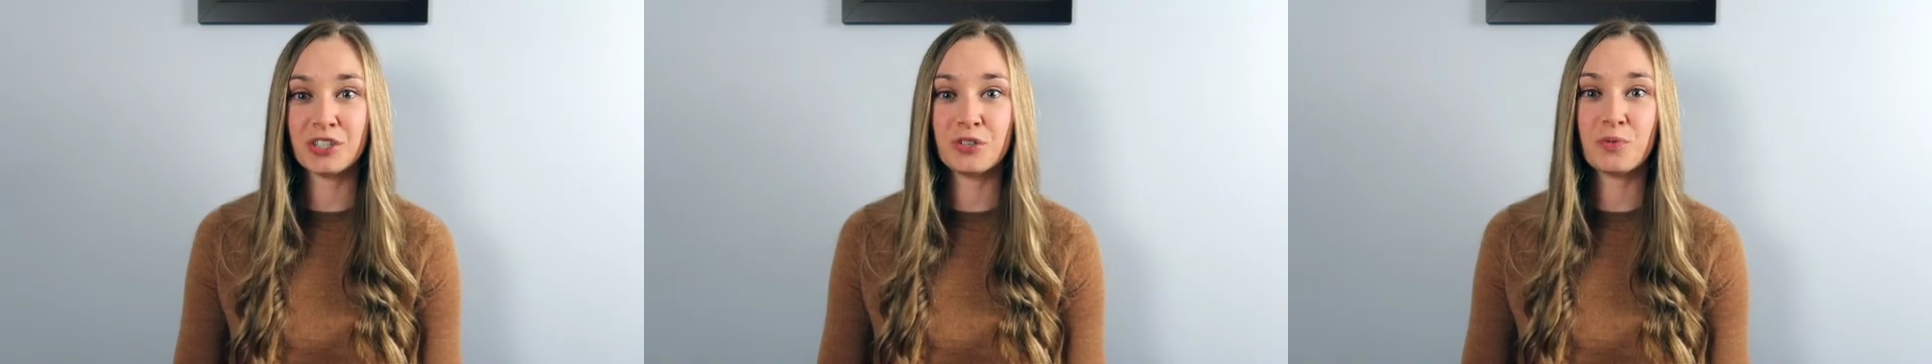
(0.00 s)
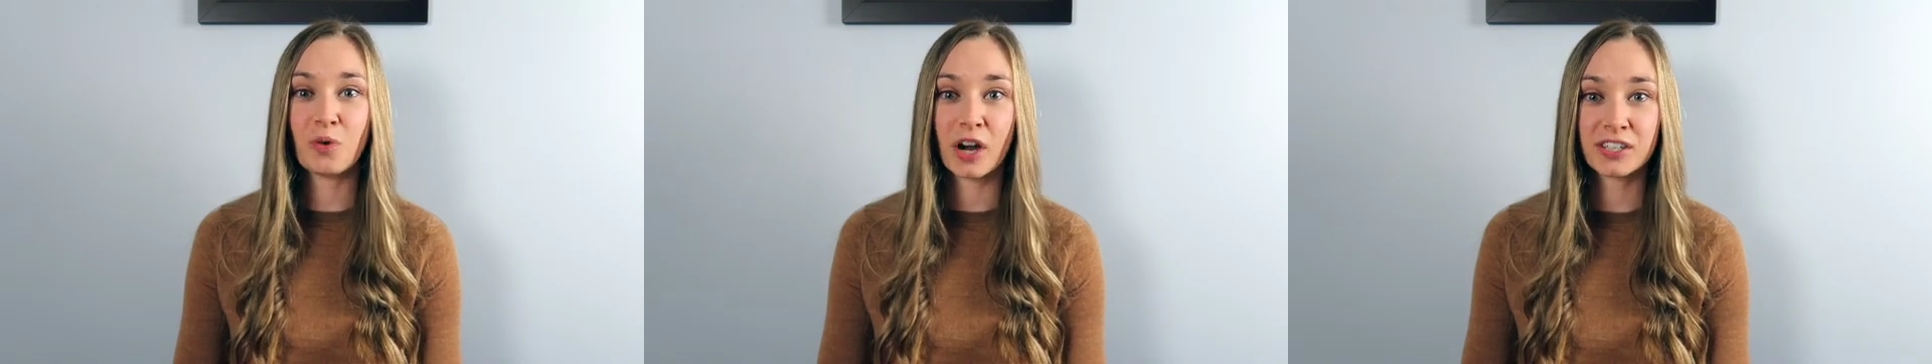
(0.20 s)

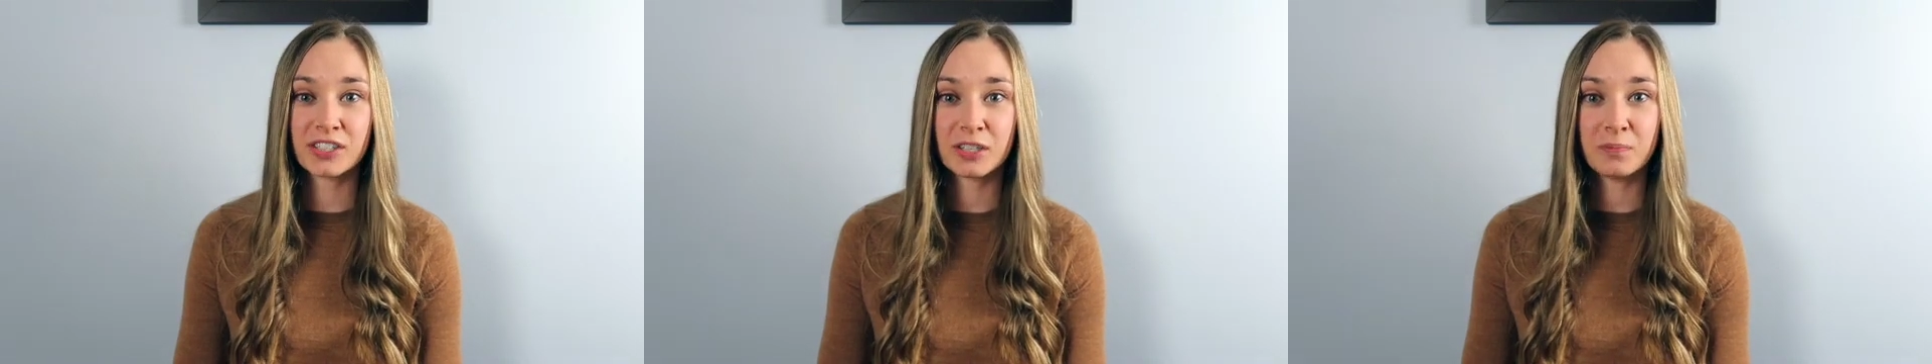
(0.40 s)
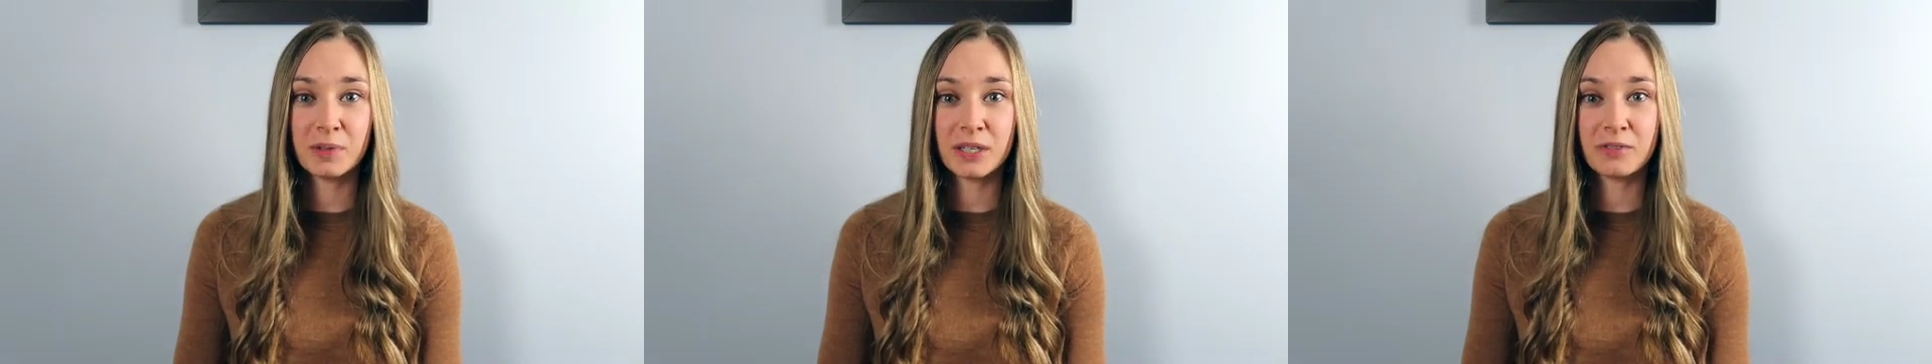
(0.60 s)
you want
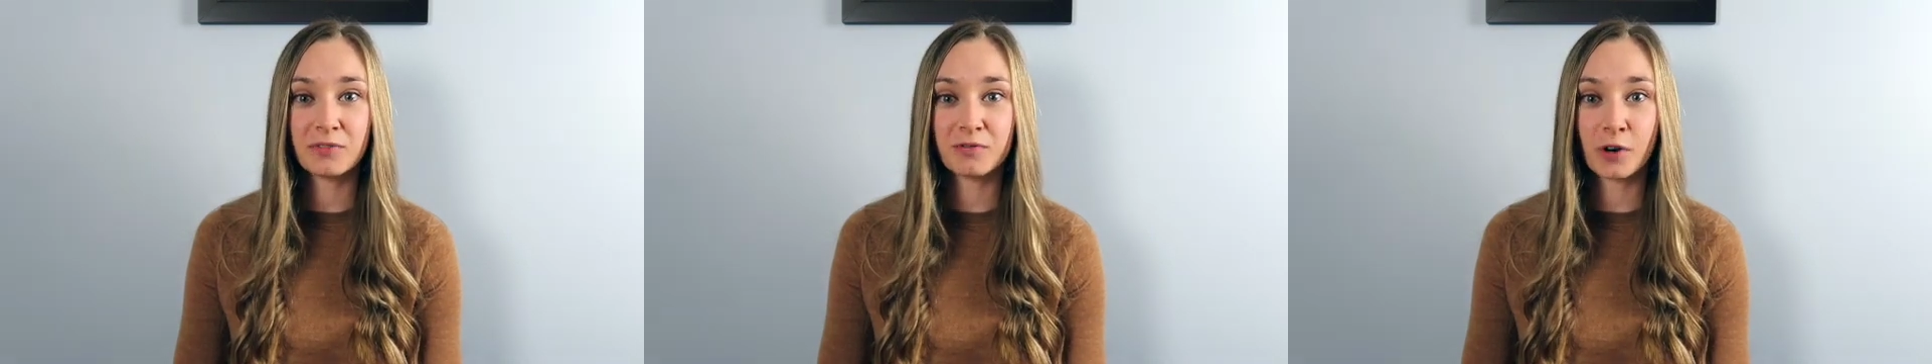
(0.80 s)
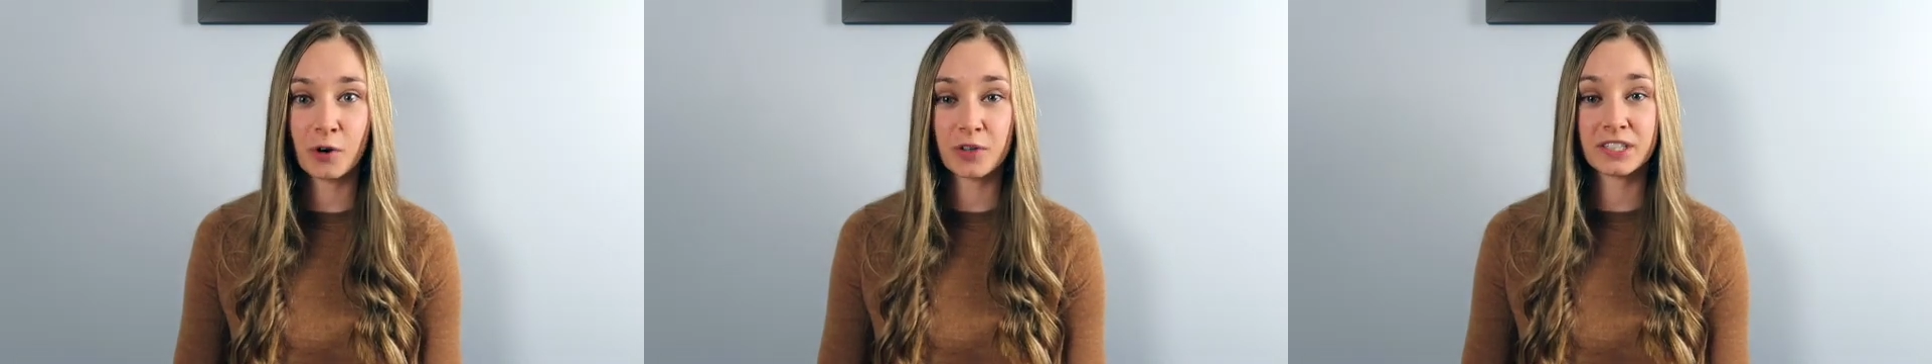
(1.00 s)
to be
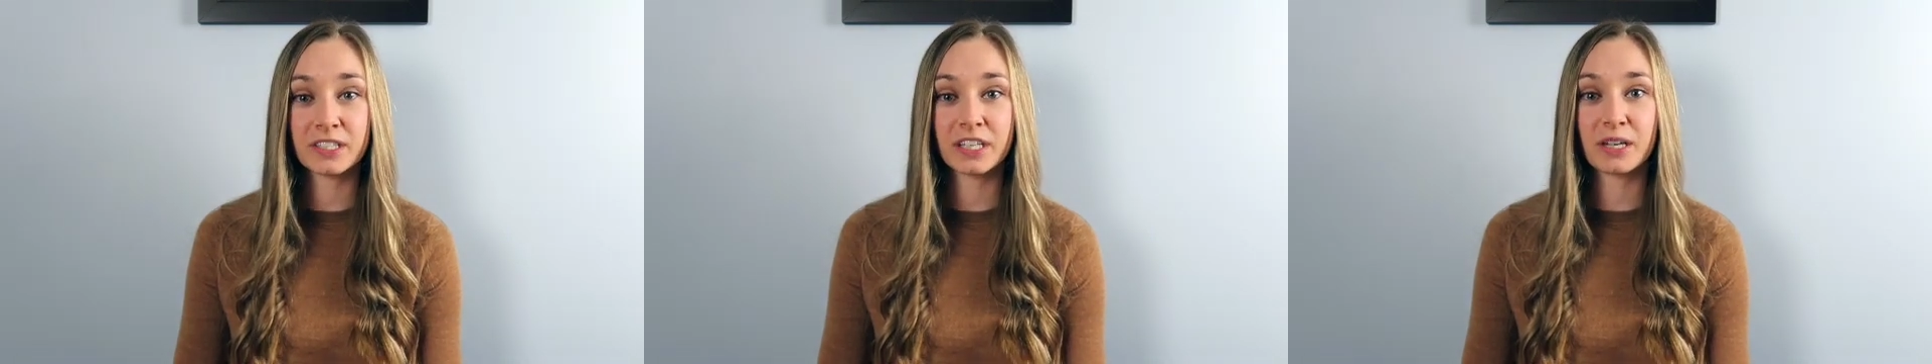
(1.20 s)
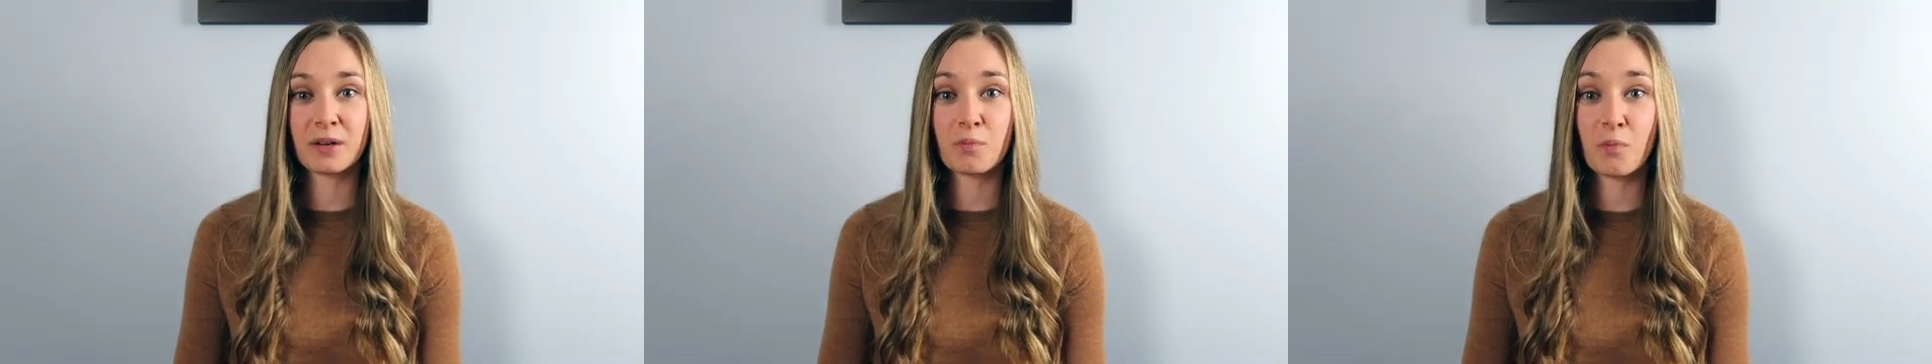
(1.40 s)

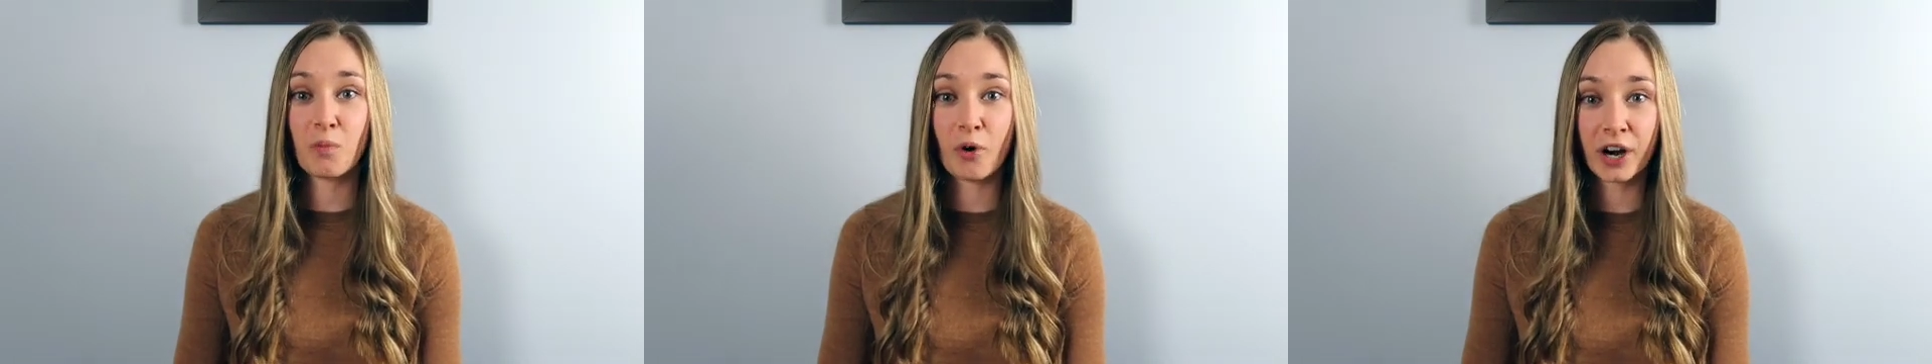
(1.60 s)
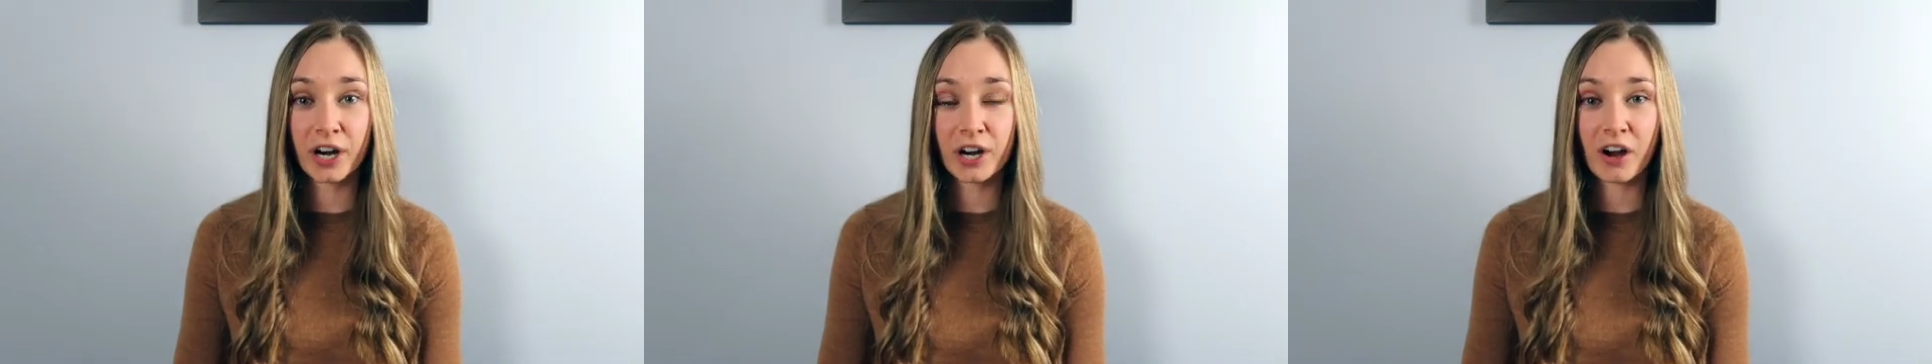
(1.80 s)
focusing
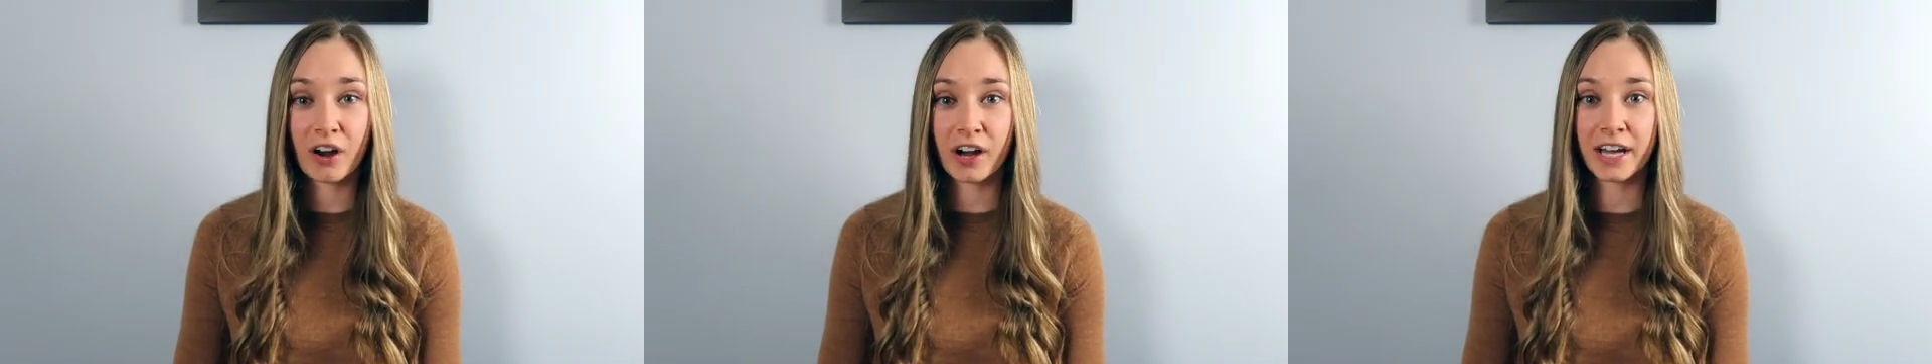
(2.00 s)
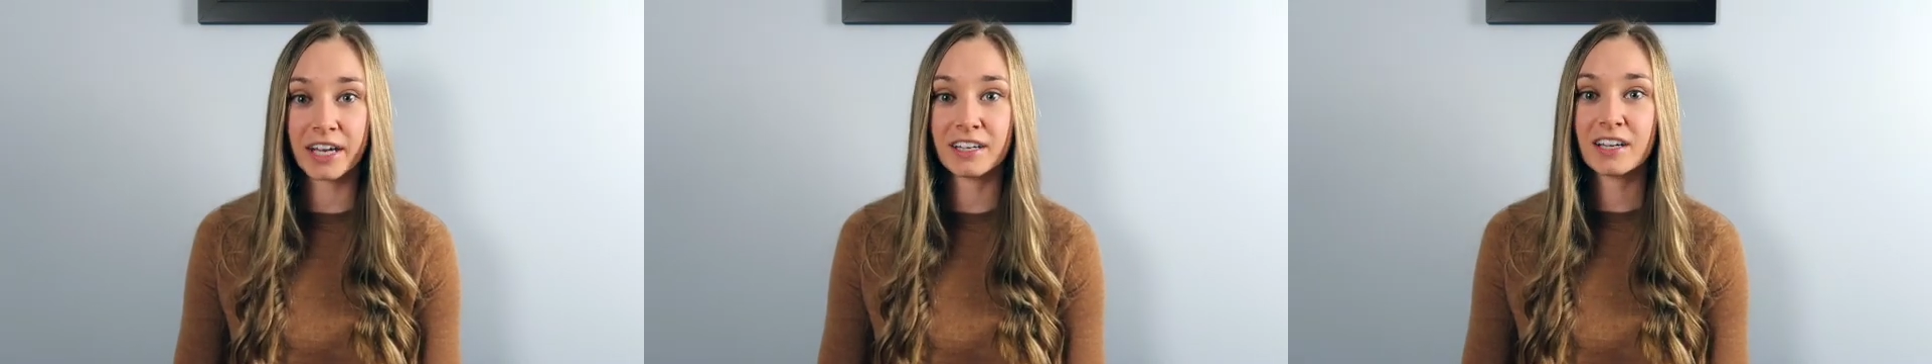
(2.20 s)
more
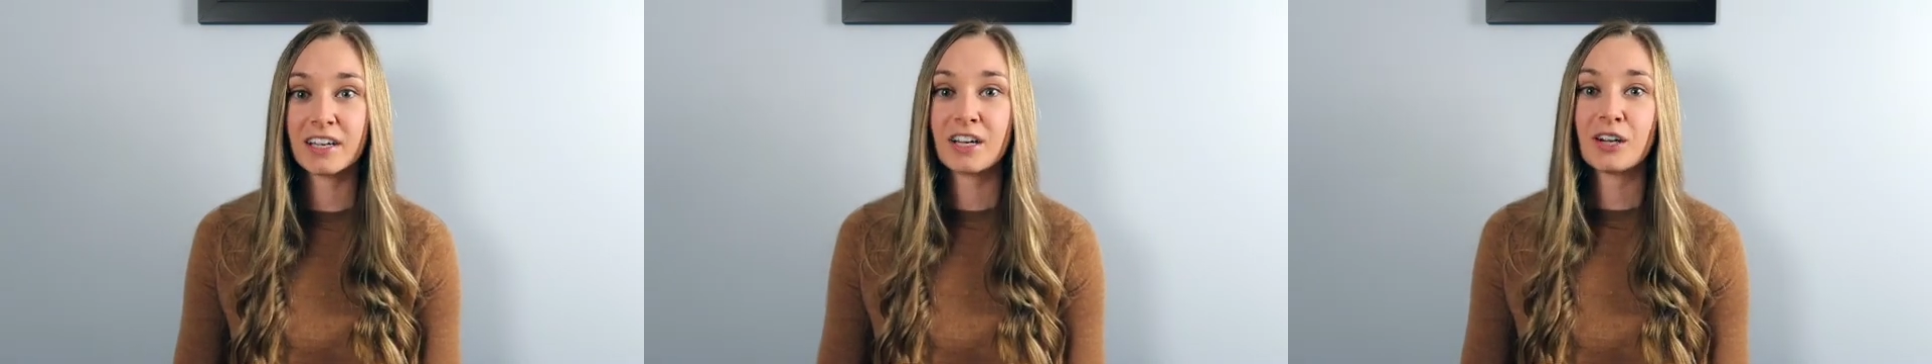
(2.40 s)
on